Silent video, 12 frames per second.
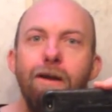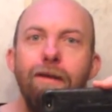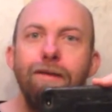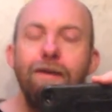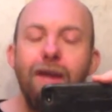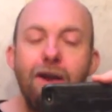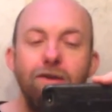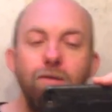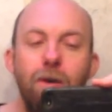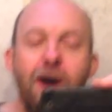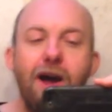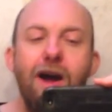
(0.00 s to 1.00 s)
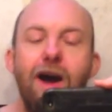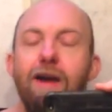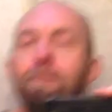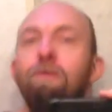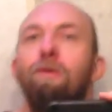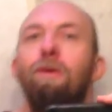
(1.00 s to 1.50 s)
So that is why I
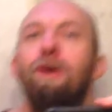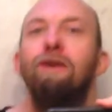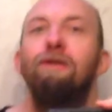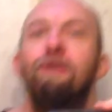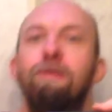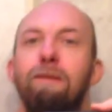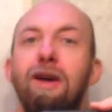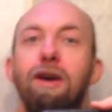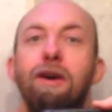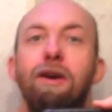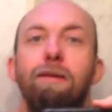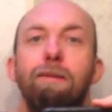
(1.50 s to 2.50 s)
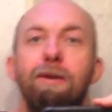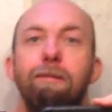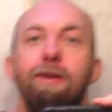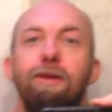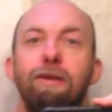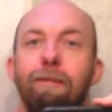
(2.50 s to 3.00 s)
am going to make a
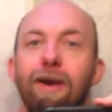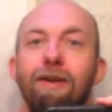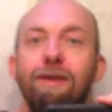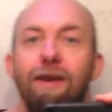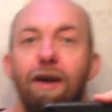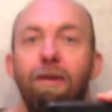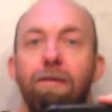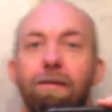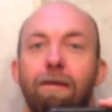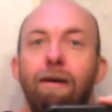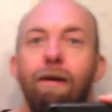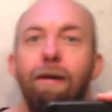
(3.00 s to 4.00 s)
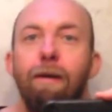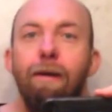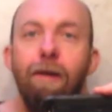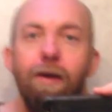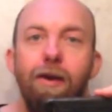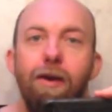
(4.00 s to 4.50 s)
commitment to myself
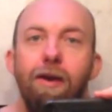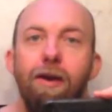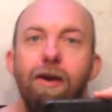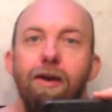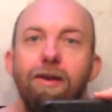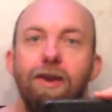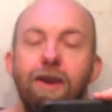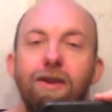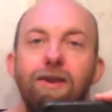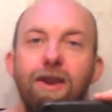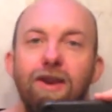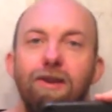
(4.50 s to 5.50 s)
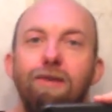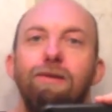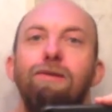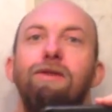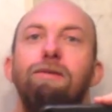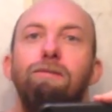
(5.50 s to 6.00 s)
to continue
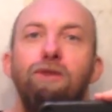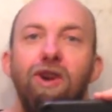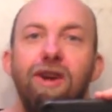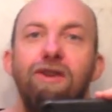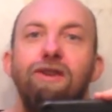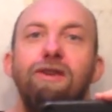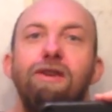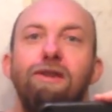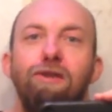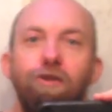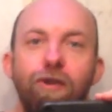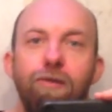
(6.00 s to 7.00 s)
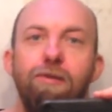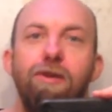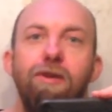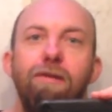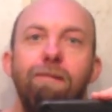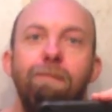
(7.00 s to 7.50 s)
to preach the truth.
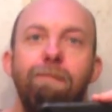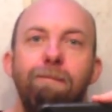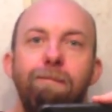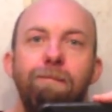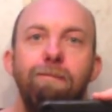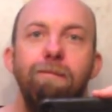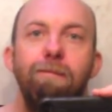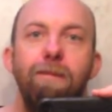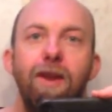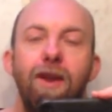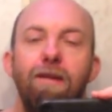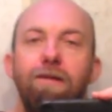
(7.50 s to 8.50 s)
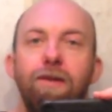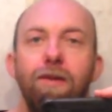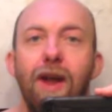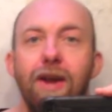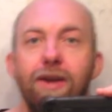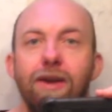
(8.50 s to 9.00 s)
And if you
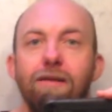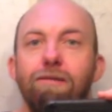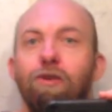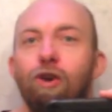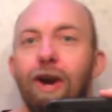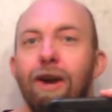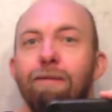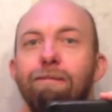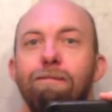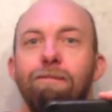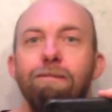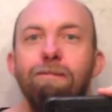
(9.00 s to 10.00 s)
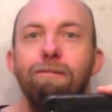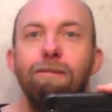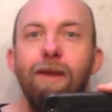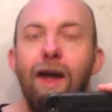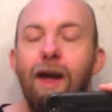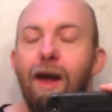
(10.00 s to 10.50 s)
like it, great.
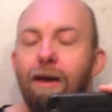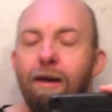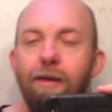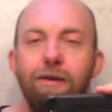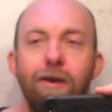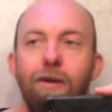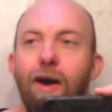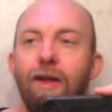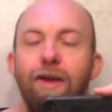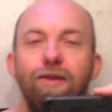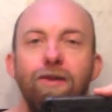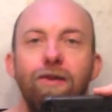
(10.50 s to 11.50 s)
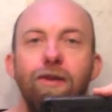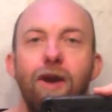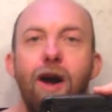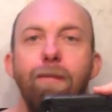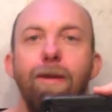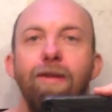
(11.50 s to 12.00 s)
I'll answer your
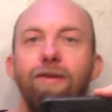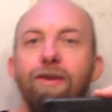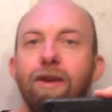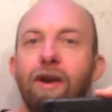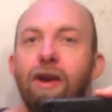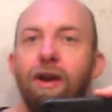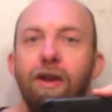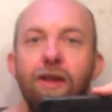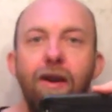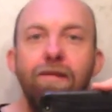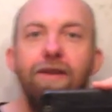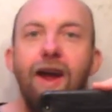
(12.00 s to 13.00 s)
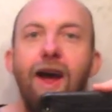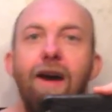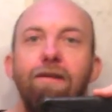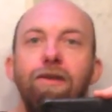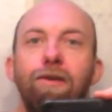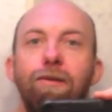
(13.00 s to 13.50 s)
comments. Love to
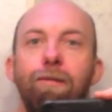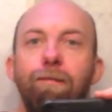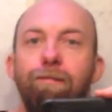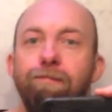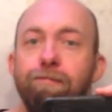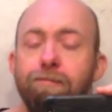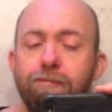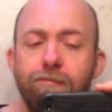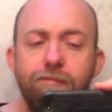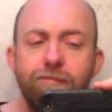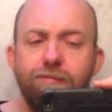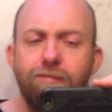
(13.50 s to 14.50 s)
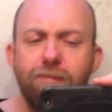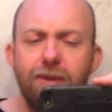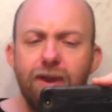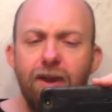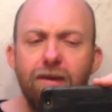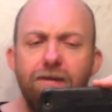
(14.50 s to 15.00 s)
have you.
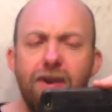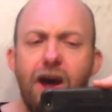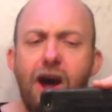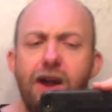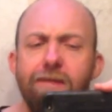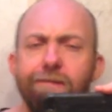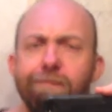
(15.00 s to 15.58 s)
If not,